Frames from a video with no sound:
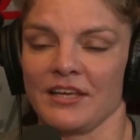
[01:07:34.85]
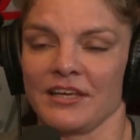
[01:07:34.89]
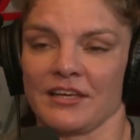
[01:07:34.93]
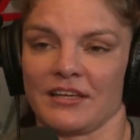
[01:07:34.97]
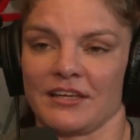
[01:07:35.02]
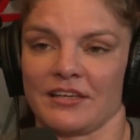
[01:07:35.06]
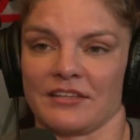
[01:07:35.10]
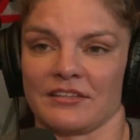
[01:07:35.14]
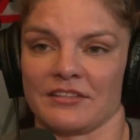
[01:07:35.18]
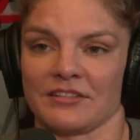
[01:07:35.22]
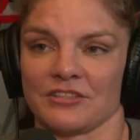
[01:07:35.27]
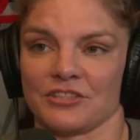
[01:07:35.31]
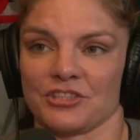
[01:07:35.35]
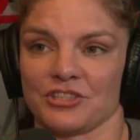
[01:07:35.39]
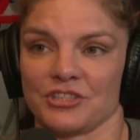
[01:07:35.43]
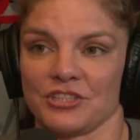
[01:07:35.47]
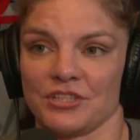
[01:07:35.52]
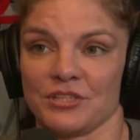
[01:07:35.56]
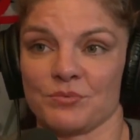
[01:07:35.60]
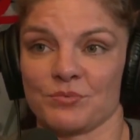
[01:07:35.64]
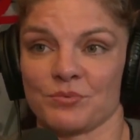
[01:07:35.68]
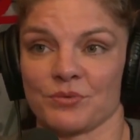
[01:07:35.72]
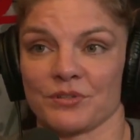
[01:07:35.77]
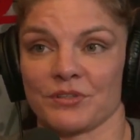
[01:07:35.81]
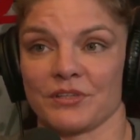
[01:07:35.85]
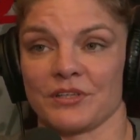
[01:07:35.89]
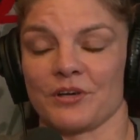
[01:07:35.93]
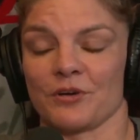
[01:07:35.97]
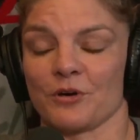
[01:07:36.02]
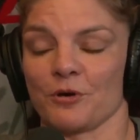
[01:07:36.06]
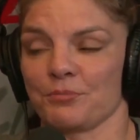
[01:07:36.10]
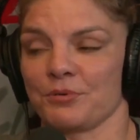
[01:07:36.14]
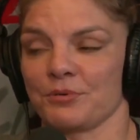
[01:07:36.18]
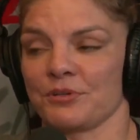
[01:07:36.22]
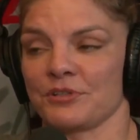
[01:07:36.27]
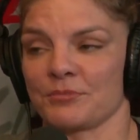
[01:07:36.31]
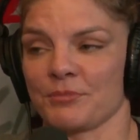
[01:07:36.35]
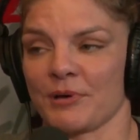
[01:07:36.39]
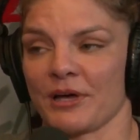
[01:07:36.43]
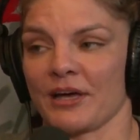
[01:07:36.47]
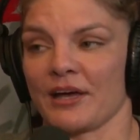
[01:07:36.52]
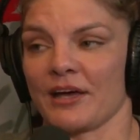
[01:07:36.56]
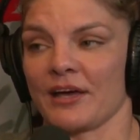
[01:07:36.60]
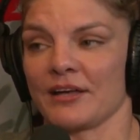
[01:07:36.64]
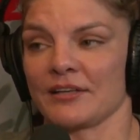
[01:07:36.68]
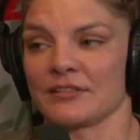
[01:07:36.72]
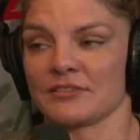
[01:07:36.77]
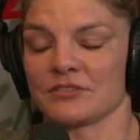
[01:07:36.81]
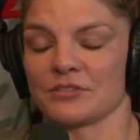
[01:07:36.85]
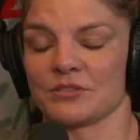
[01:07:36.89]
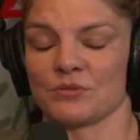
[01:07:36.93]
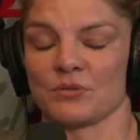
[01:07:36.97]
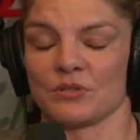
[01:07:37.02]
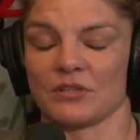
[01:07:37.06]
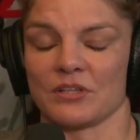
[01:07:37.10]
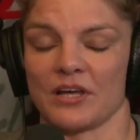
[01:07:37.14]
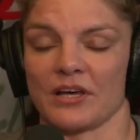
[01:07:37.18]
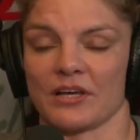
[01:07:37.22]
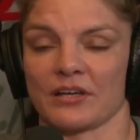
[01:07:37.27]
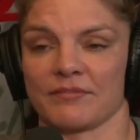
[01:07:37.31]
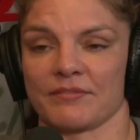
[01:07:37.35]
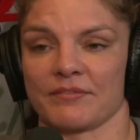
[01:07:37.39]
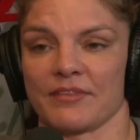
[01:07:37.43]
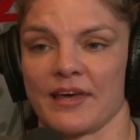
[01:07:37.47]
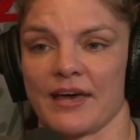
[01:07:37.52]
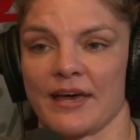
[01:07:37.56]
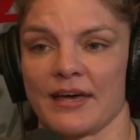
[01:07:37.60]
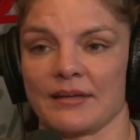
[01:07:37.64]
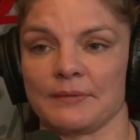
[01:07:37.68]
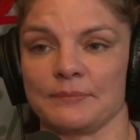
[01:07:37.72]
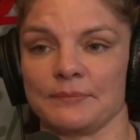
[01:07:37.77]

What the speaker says: And she really opened my eyes to a lot of that.